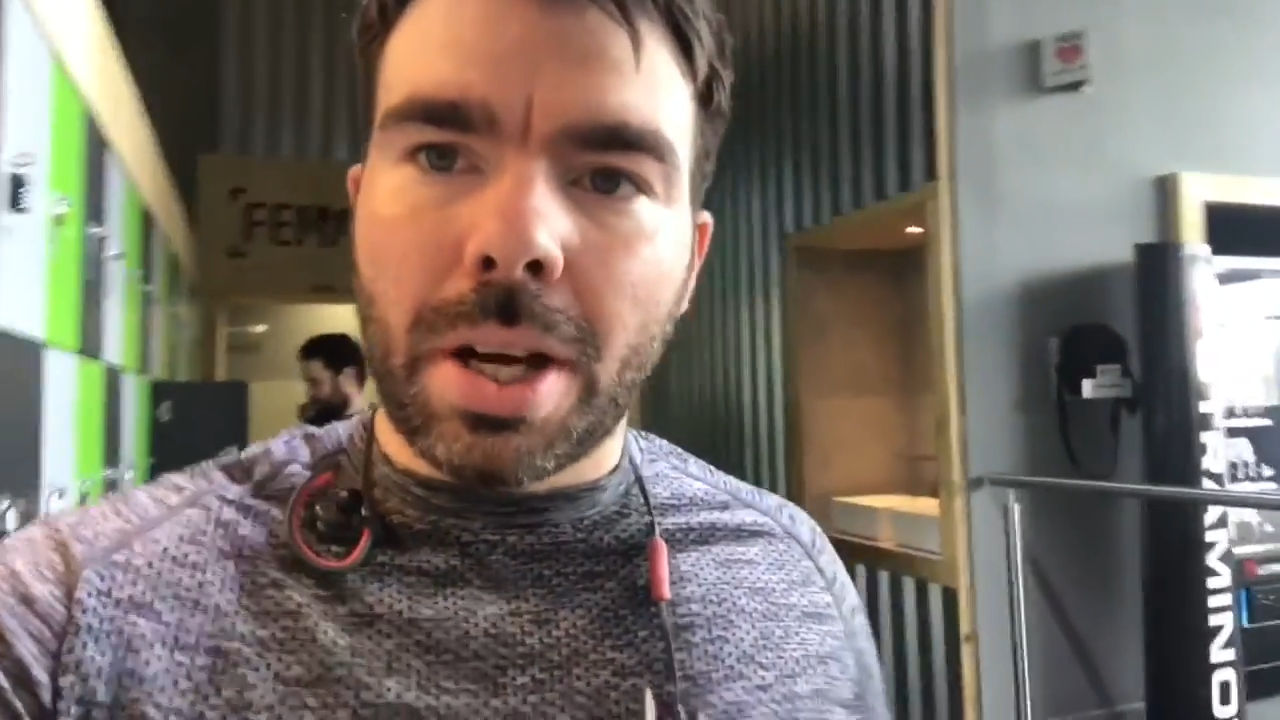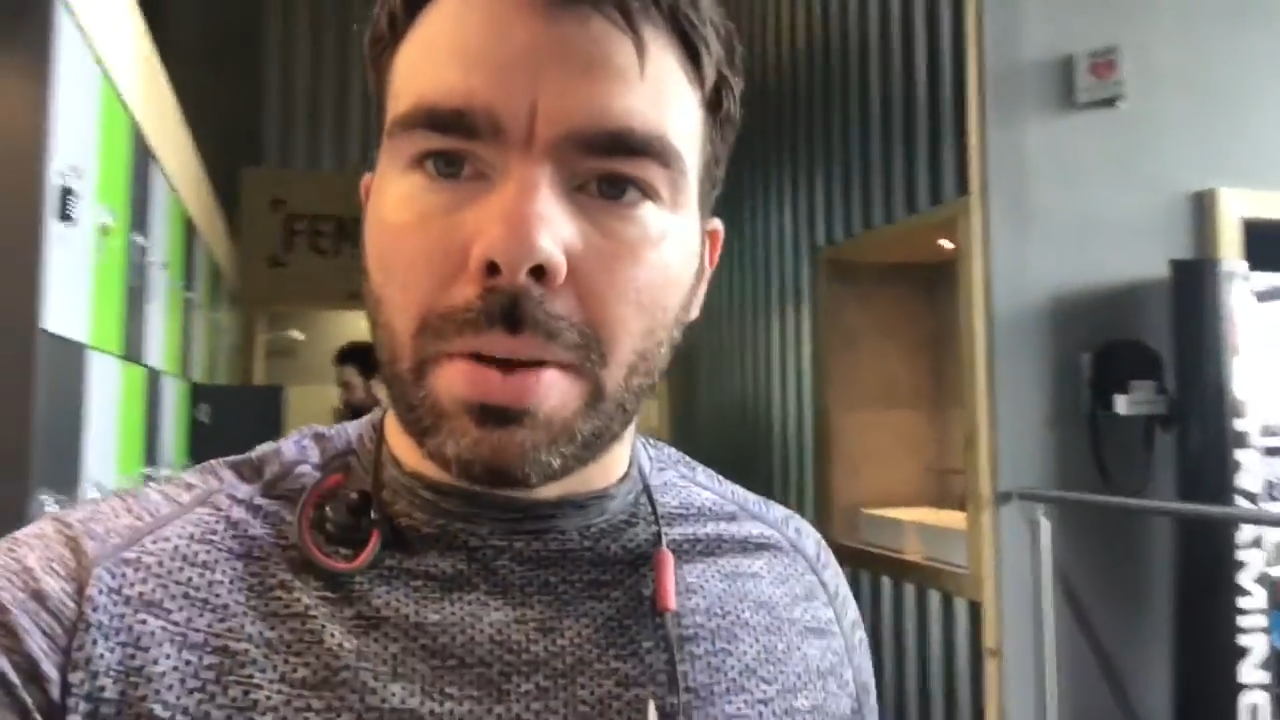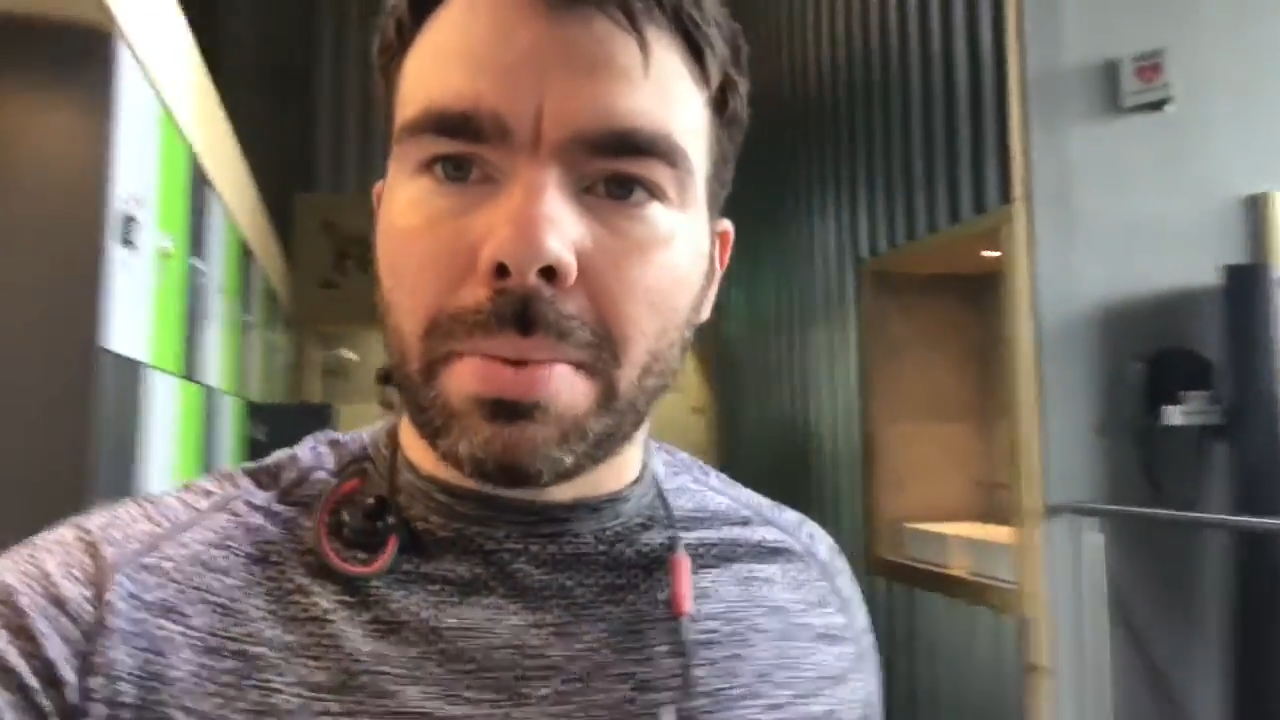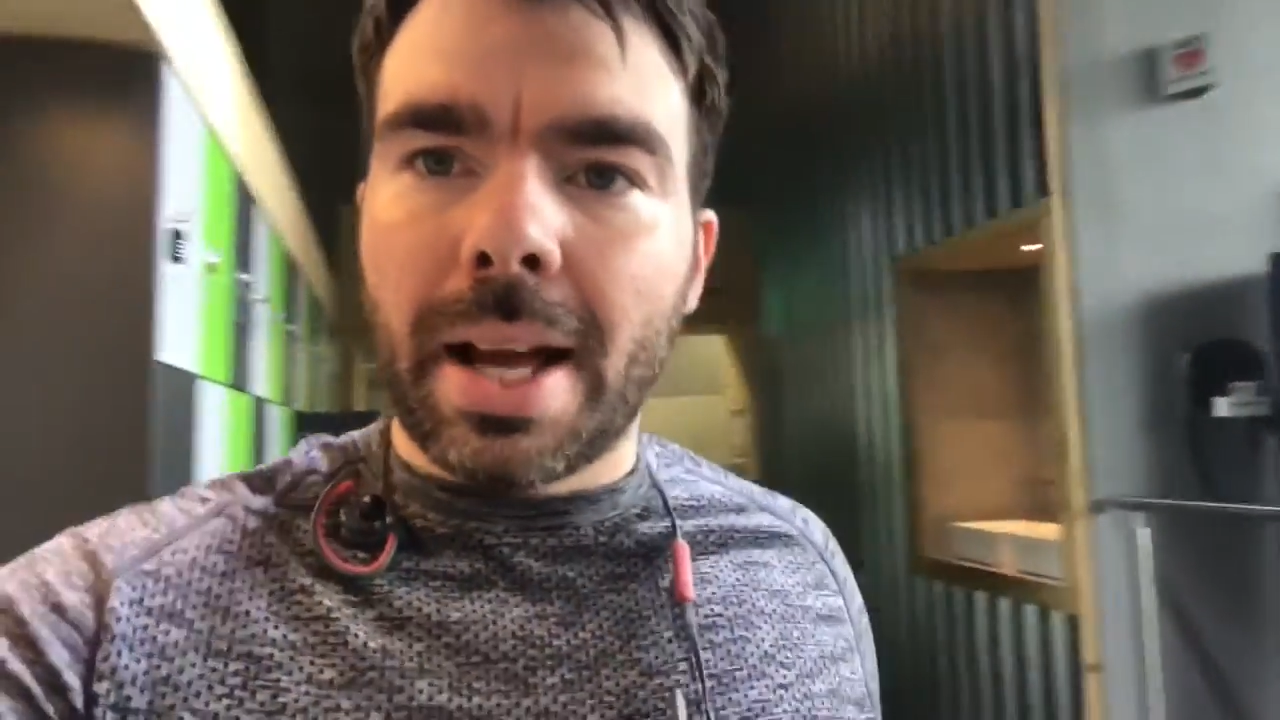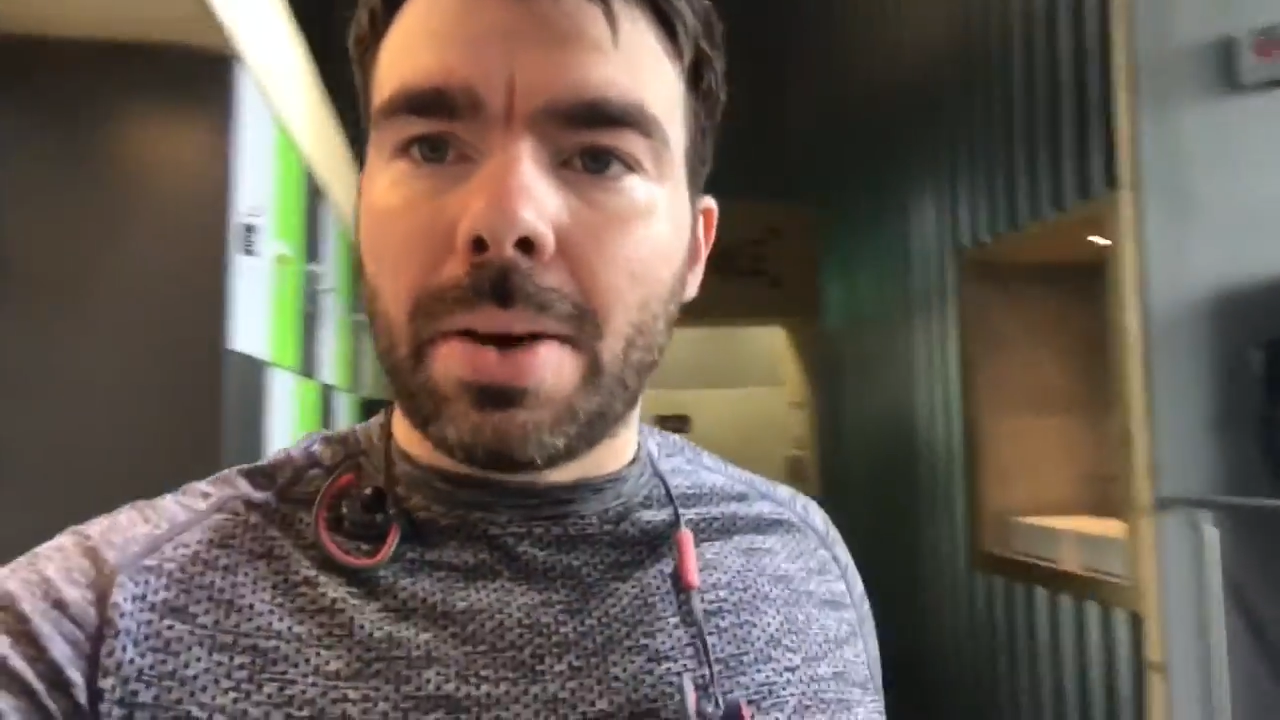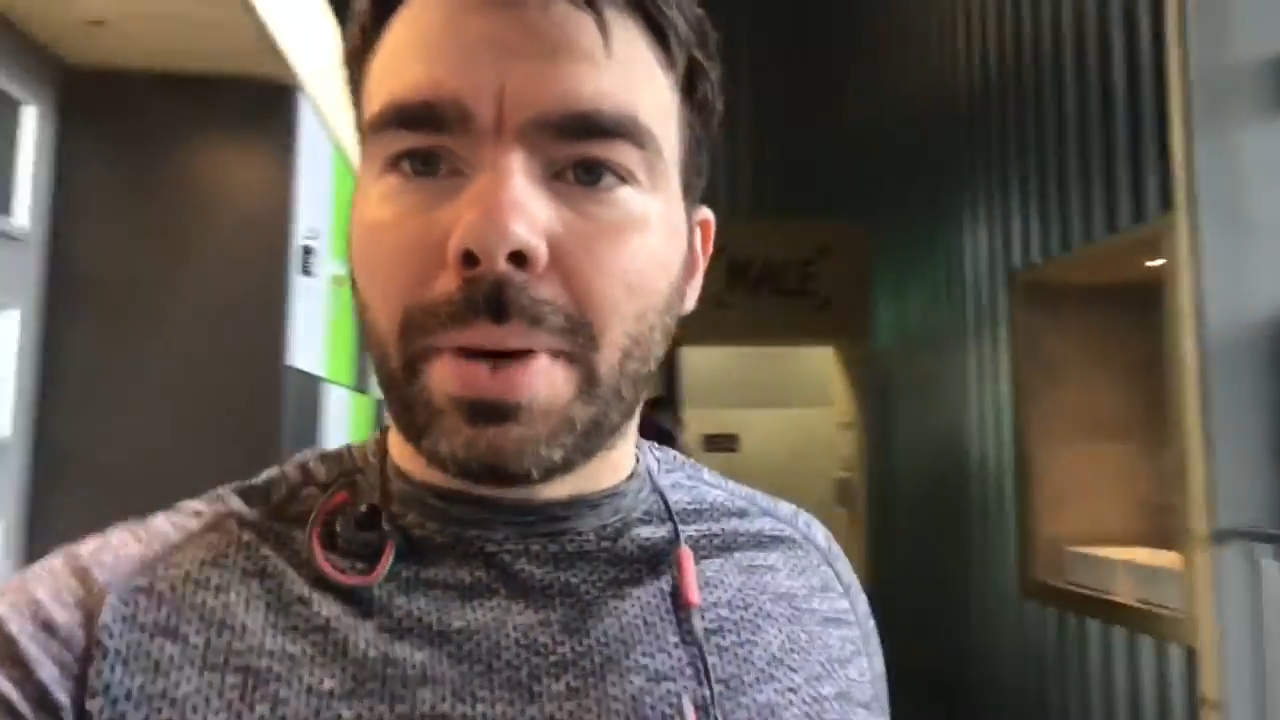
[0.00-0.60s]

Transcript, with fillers: it up now.